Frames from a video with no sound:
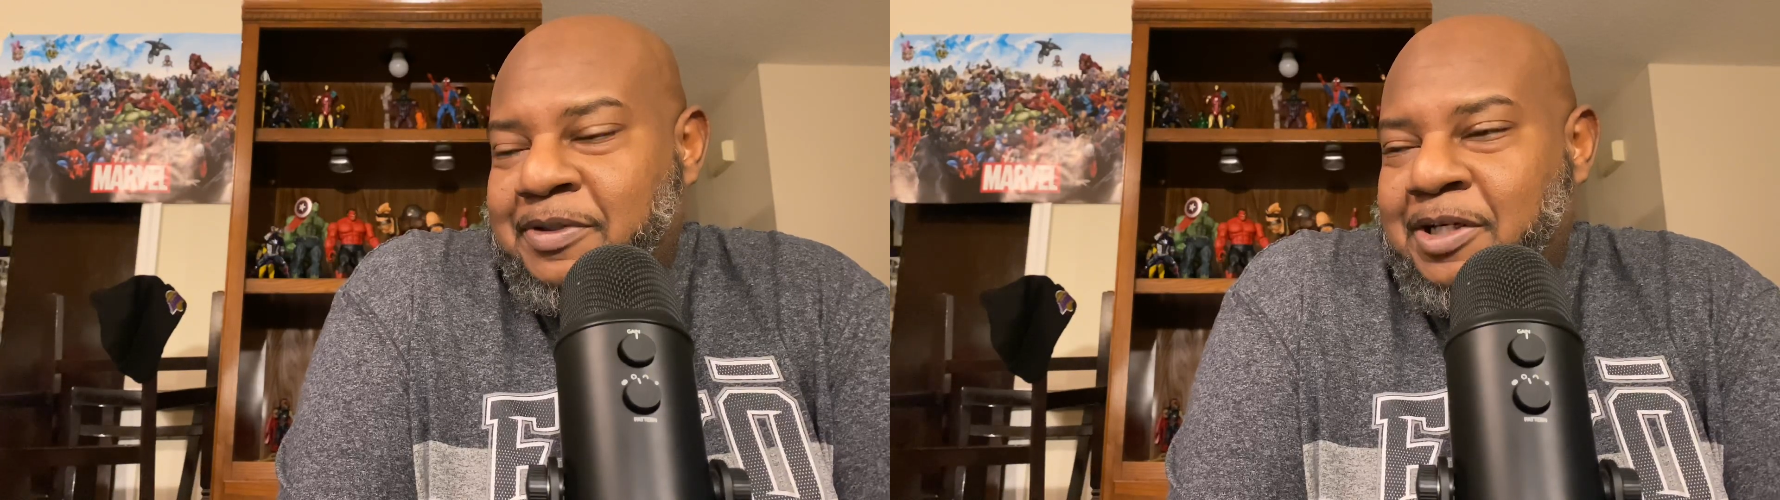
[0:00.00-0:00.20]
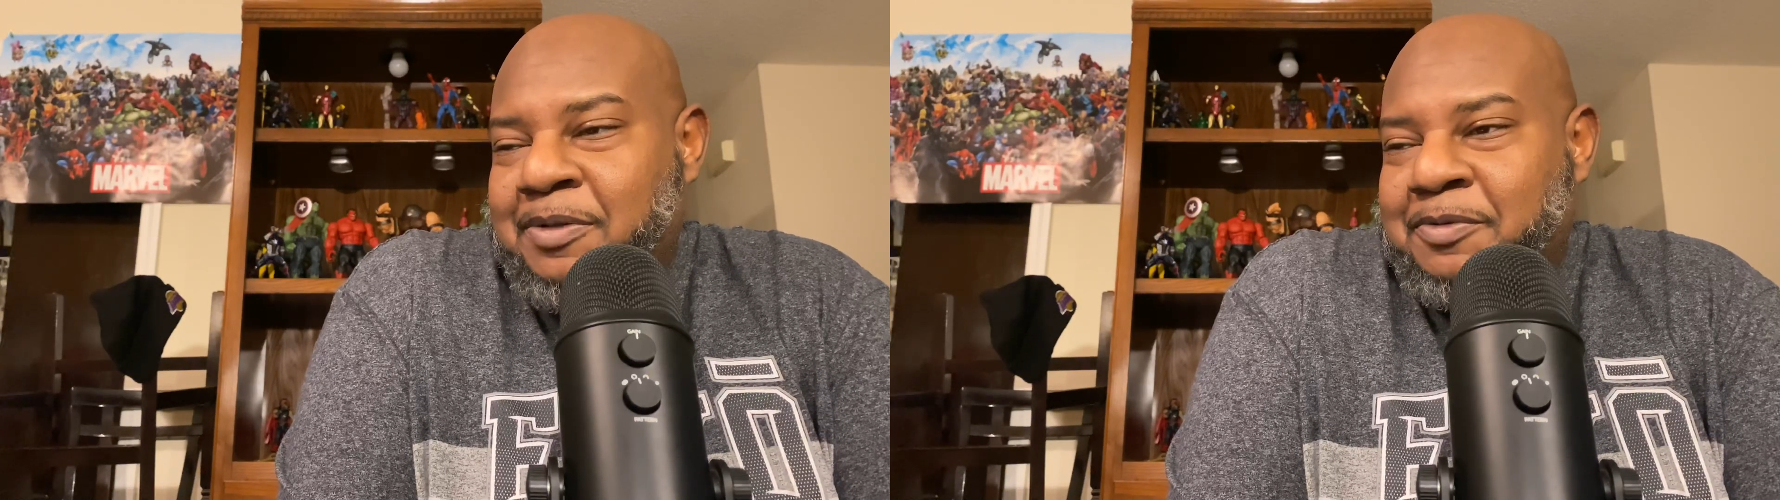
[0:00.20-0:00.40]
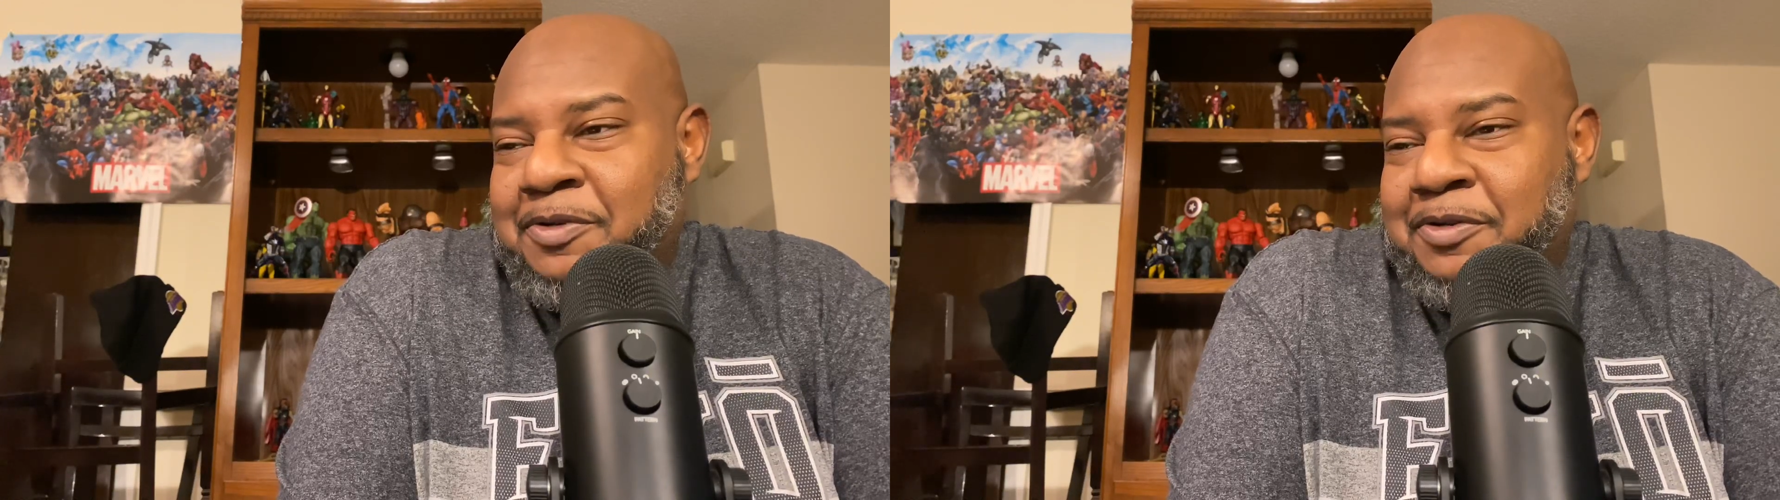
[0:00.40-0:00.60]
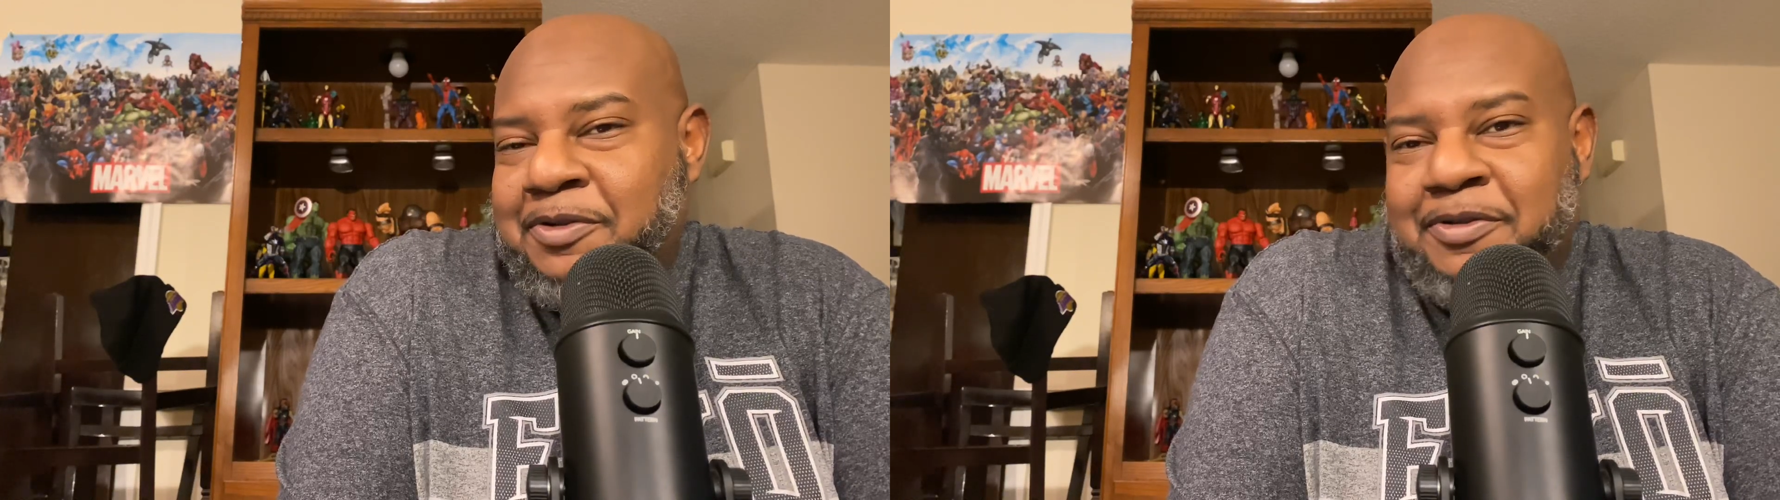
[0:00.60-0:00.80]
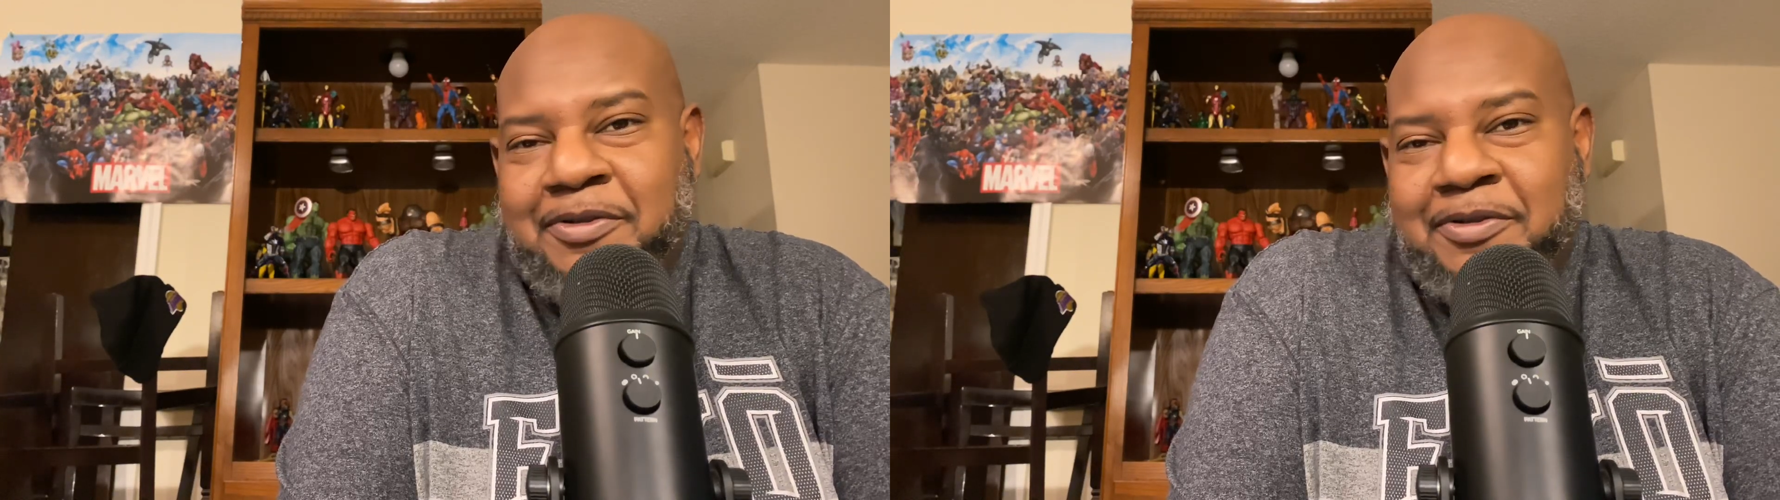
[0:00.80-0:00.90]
I'm good.